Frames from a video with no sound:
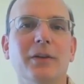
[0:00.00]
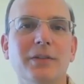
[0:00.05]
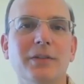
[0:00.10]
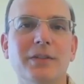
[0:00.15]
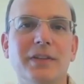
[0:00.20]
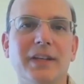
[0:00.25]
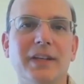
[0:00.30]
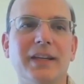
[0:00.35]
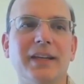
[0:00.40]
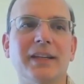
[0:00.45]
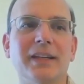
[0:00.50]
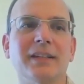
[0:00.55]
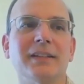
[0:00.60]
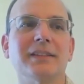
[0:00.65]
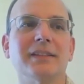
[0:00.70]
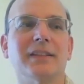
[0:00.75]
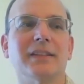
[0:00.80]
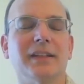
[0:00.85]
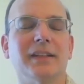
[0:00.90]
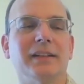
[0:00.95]
those
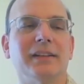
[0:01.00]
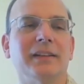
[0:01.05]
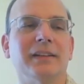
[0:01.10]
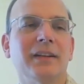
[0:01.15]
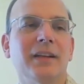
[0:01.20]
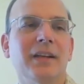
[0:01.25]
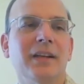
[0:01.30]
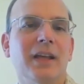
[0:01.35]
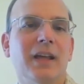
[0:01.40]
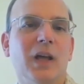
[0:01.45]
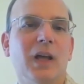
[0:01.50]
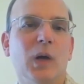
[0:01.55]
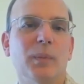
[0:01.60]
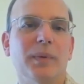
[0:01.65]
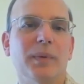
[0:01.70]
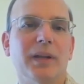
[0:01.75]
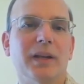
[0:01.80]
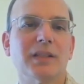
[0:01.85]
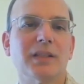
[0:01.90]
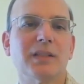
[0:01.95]
things and help
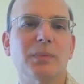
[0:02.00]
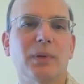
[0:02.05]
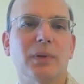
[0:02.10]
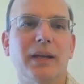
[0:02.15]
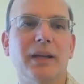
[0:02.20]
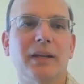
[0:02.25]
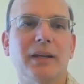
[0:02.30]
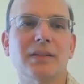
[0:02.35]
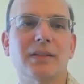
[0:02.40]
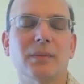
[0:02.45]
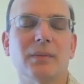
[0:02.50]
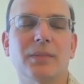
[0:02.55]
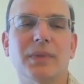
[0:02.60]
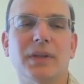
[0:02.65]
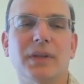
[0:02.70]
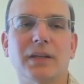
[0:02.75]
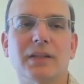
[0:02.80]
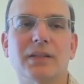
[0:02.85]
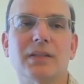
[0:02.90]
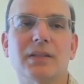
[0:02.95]
and explain some
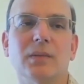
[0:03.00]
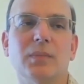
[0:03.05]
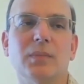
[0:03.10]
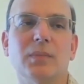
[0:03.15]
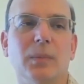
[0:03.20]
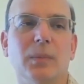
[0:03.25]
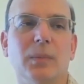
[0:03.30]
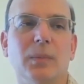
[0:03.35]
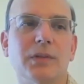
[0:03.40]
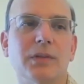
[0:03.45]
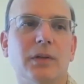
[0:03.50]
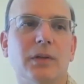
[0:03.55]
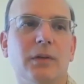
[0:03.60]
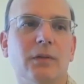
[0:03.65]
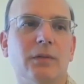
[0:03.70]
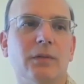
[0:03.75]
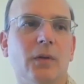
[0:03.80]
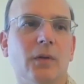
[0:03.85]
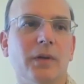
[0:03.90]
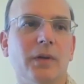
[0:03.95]
things to people so
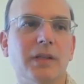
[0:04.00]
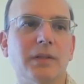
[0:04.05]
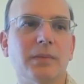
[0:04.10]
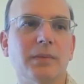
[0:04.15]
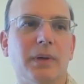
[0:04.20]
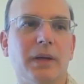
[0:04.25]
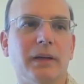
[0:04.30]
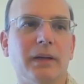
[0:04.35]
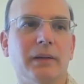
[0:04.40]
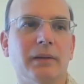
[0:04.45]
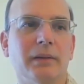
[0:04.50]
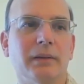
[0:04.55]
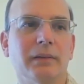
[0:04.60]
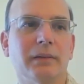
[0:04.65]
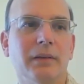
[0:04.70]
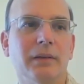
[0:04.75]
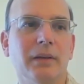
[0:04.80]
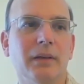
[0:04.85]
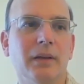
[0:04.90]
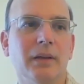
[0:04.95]
you've always been
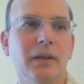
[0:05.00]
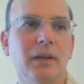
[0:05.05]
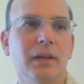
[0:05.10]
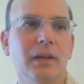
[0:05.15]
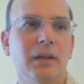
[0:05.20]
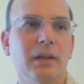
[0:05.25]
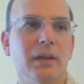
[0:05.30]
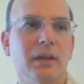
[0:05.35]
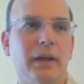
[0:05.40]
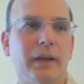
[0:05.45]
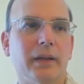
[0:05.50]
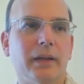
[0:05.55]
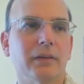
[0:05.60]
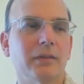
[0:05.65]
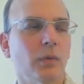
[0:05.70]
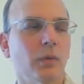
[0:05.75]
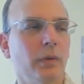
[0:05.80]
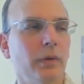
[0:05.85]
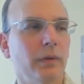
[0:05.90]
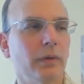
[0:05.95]
like
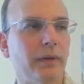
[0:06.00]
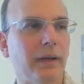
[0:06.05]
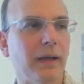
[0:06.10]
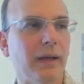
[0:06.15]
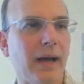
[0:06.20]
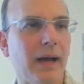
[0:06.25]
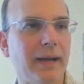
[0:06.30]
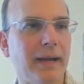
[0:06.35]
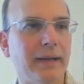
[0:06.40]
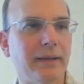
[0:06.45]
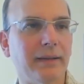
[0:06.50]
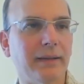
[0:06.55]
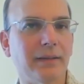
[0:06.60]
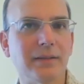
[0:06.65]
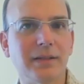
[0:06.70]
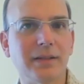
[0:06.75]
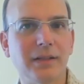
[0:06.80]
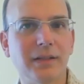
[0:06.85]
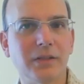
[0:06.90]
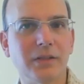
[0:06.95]
sort of a guide and
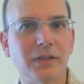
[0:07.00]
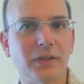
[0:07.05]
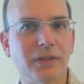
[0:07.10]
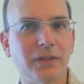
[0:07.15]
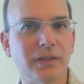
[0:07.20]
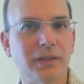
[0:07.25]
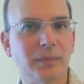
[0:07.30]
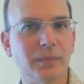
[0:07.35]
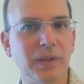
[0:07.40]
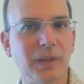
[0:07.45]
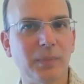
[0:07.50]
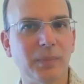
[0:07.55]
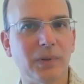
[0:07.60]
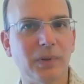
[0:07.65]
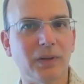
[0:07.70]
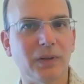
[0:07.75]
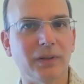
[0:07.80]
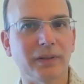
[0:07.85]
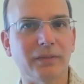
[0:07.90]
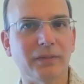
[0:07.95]
teacher to
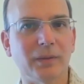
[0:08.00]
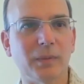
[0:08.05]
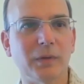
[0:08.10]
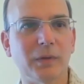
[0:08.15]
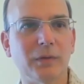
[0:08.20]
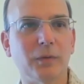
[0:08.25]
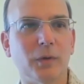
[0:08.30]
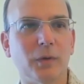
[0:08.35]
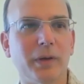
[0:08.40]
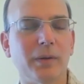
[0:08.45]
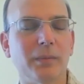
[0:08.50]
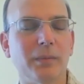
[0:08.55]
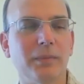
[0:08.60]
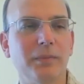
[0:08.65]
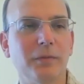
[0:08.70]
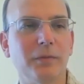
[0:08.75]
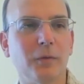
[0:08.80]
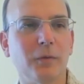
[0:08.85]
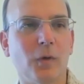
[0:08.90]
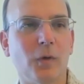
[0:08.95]
people even before you
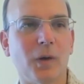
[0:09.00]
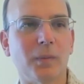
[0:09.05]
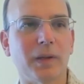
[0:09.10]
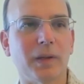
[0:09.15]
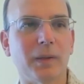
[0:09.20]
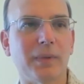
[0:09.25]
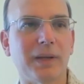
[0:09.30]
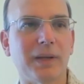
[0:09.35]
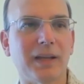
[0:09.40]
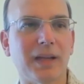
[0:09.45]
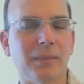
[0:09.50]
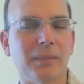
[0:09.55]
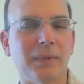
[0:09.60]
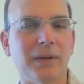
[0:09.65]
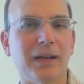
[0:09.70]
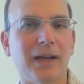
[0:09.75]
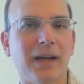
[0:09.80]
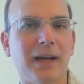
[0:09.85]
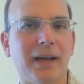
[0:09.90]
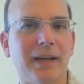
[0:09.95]
formally became a
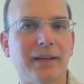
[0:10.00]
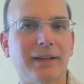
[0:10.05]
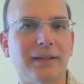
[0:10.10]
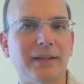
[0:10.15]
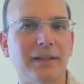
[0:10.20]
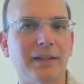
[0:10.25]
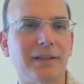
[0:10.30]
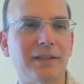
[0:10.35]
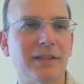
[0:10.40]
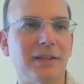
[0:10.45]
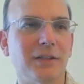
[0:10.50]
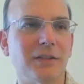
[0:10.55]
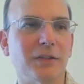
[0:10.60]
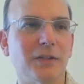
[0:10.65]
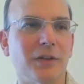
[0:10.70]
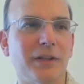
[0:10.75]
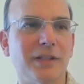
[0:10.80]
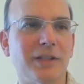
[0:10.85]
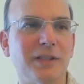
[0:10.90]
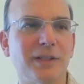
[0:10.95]
guide and a
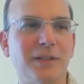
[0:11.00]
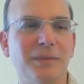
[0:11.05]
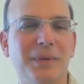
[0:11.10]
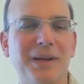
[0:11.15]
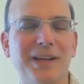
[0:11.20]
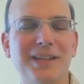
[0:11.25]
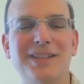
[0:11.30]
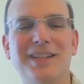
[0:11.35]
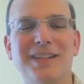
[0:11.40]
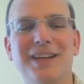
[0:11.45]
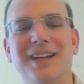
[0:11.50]
teacher is my